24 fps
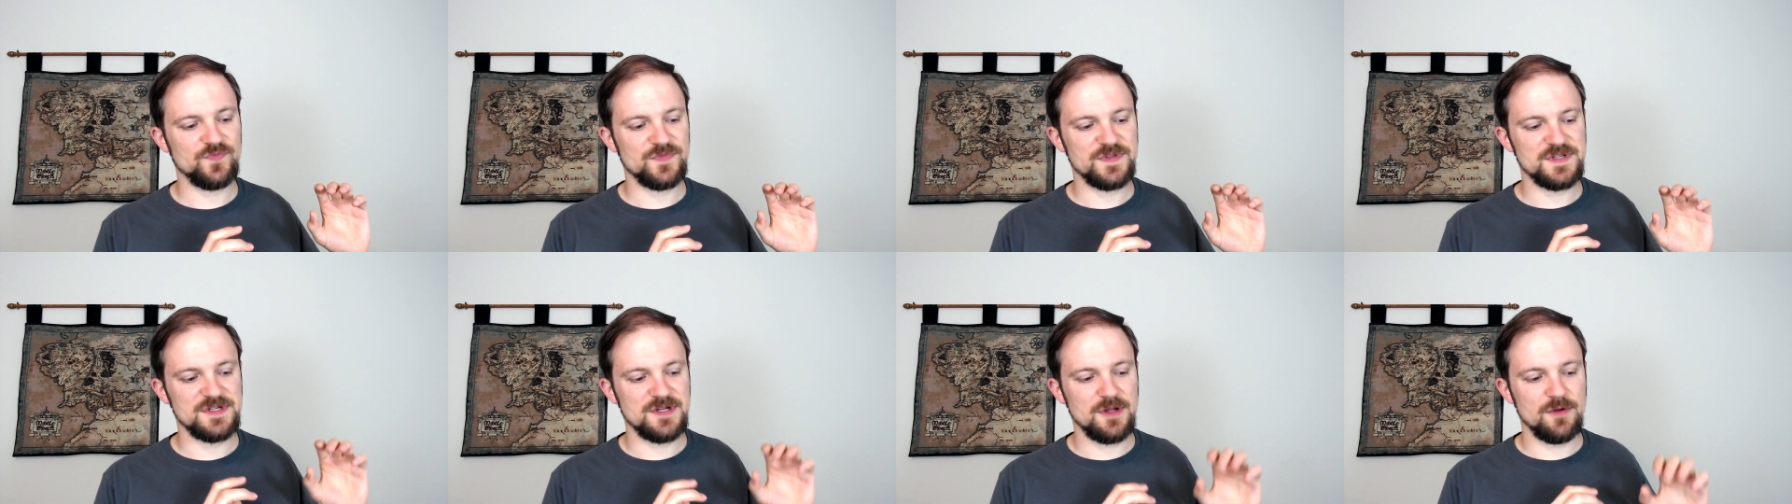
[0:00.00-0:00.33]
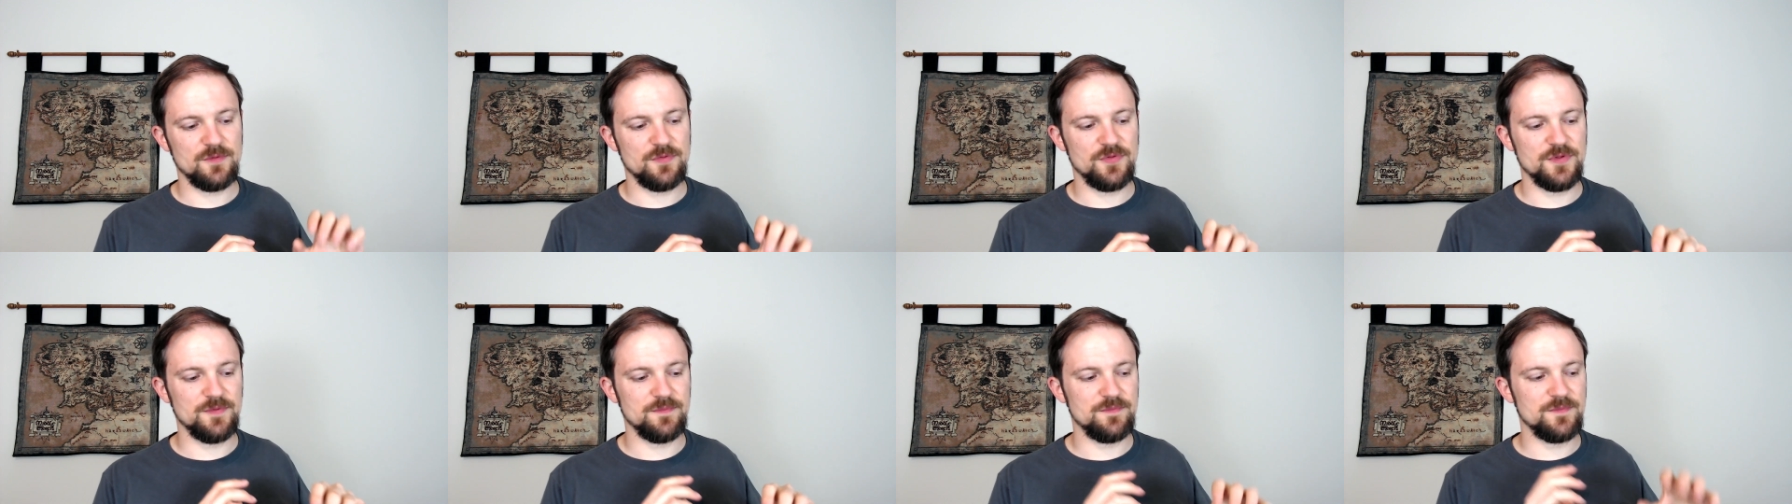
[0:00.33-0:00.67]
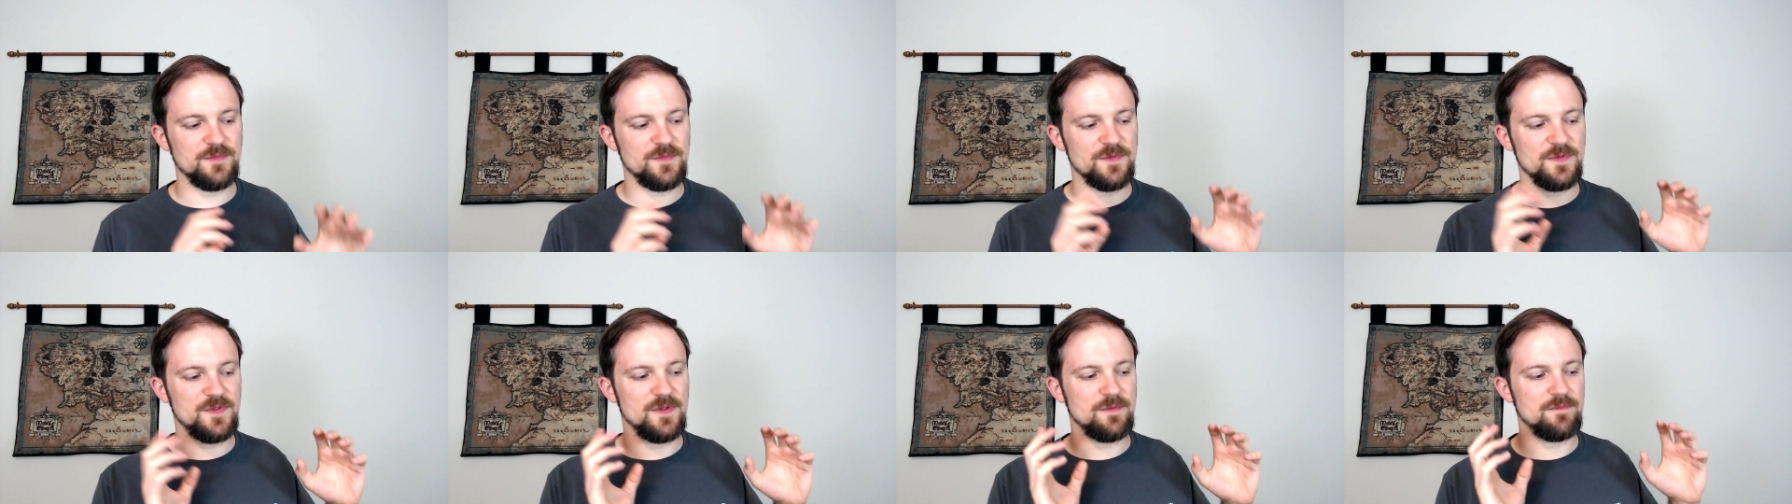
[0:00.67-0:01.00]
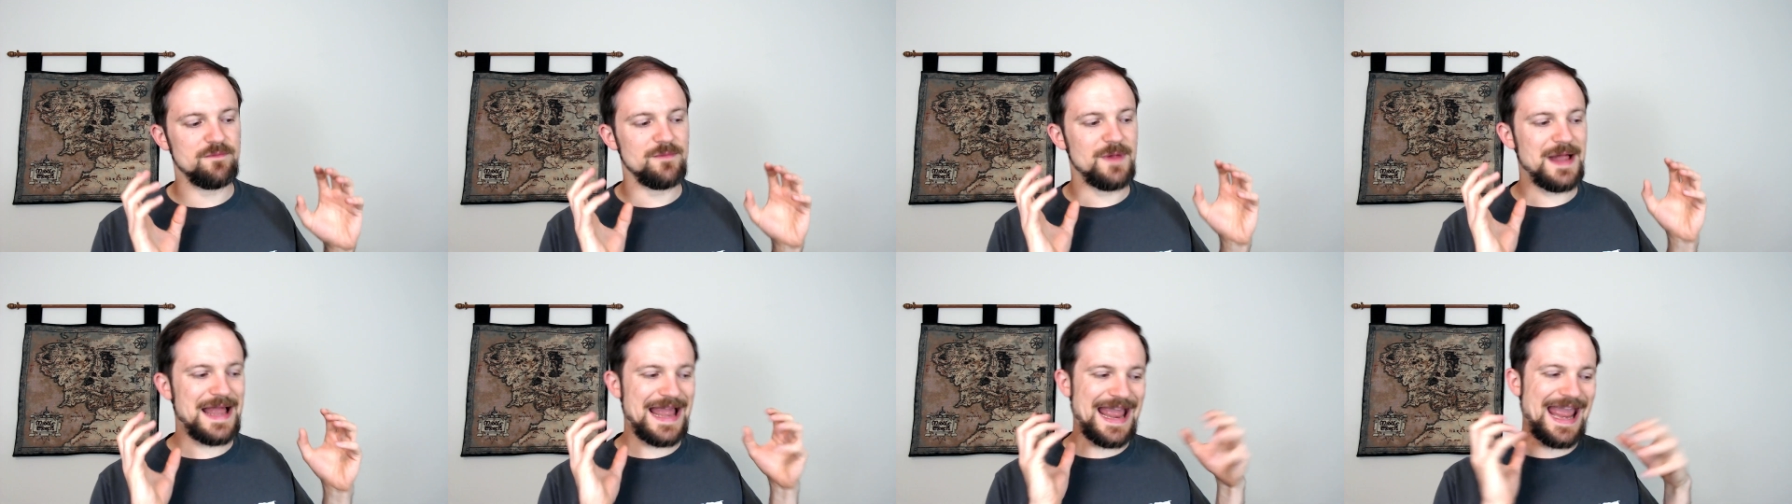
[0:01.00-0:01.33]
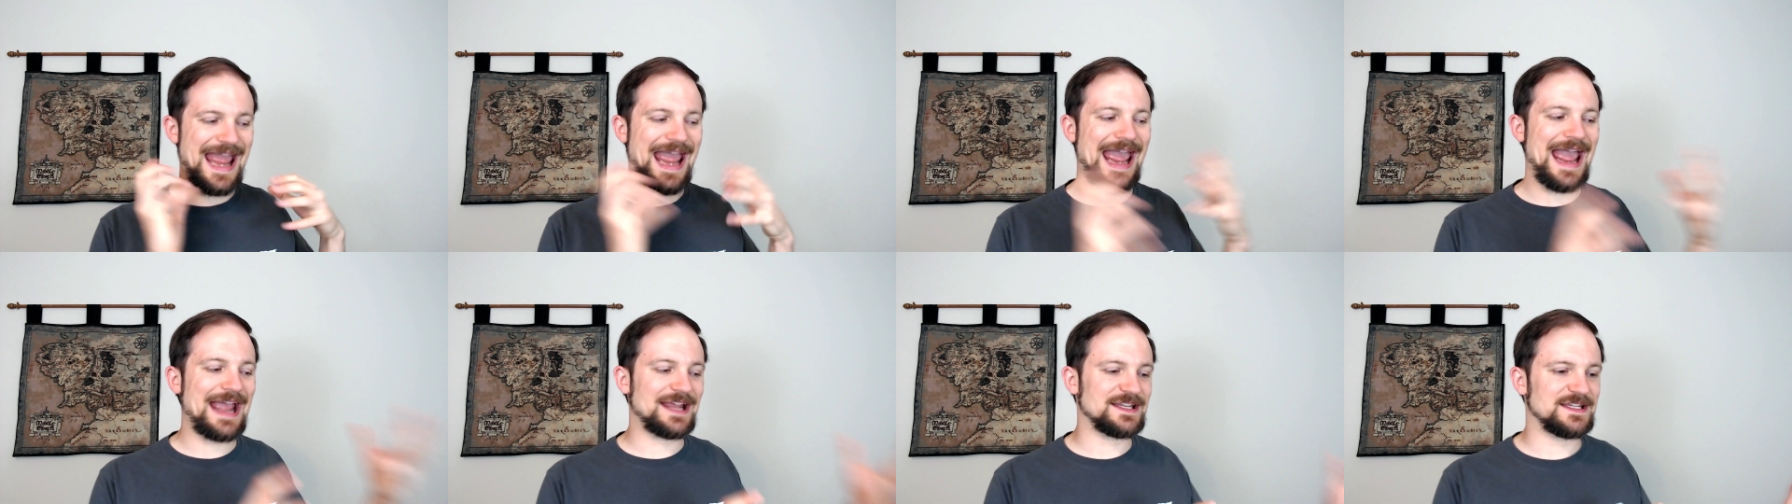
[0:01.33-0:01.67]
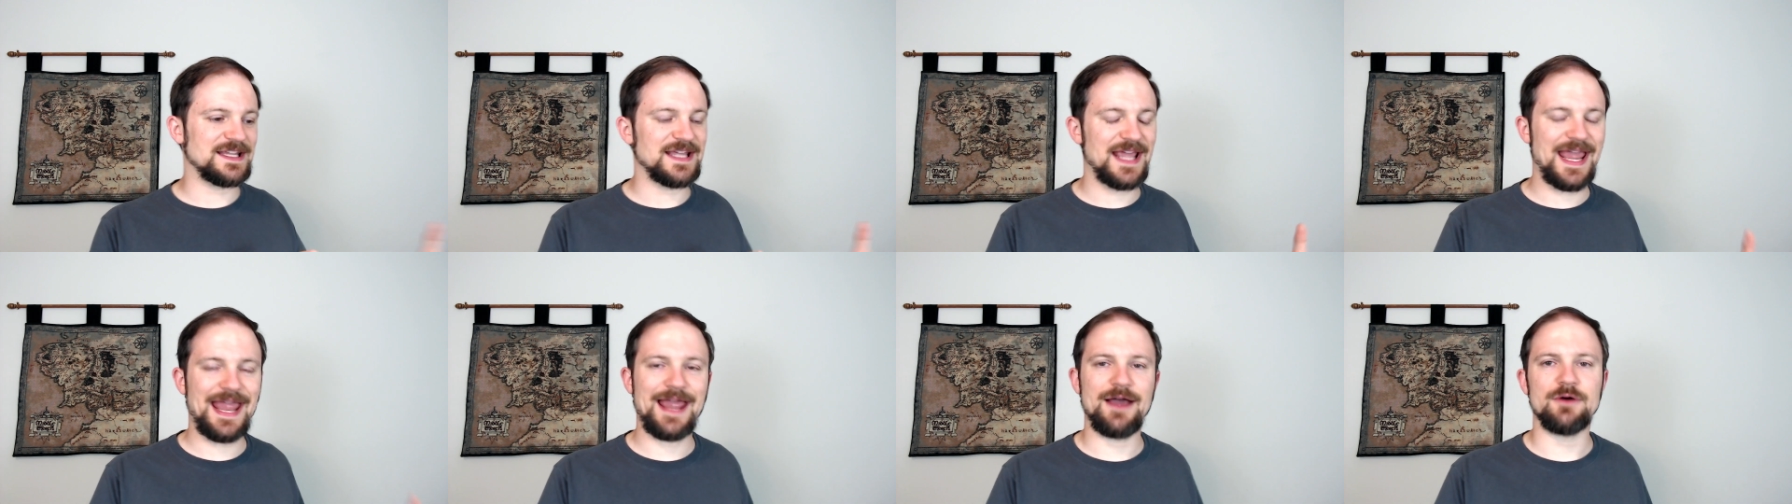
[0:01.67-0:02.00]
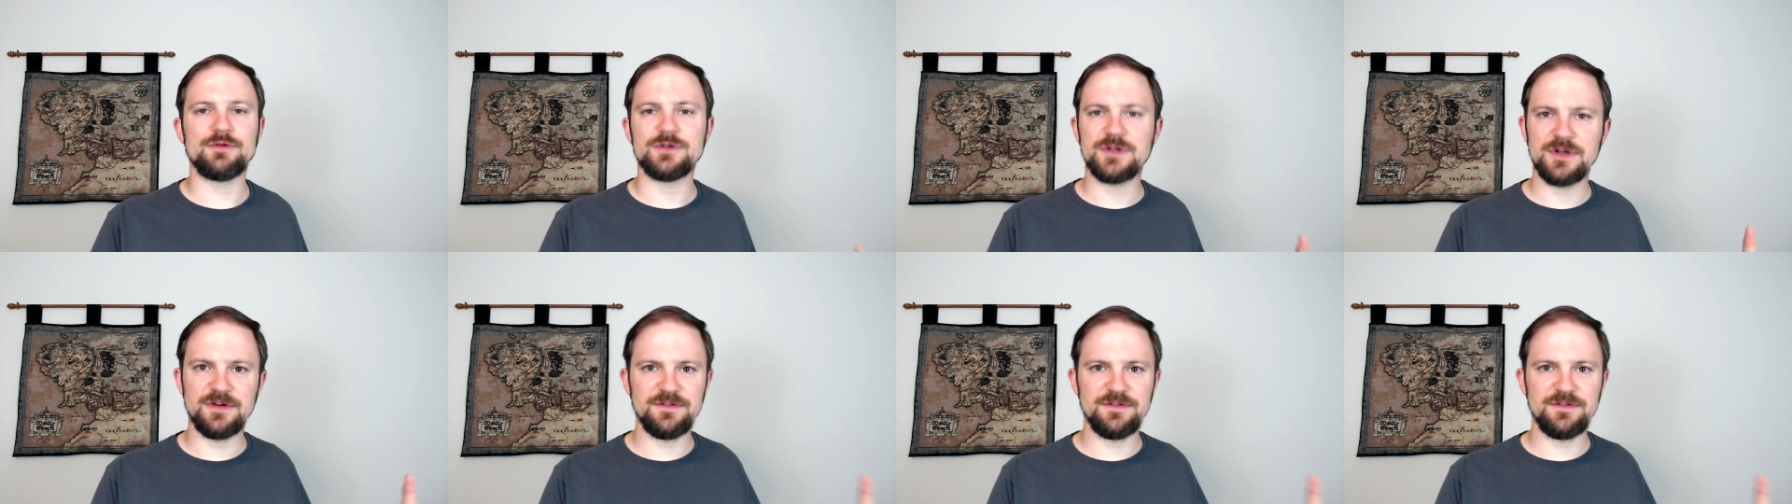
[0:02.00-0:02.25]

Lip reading: you know, the acting out of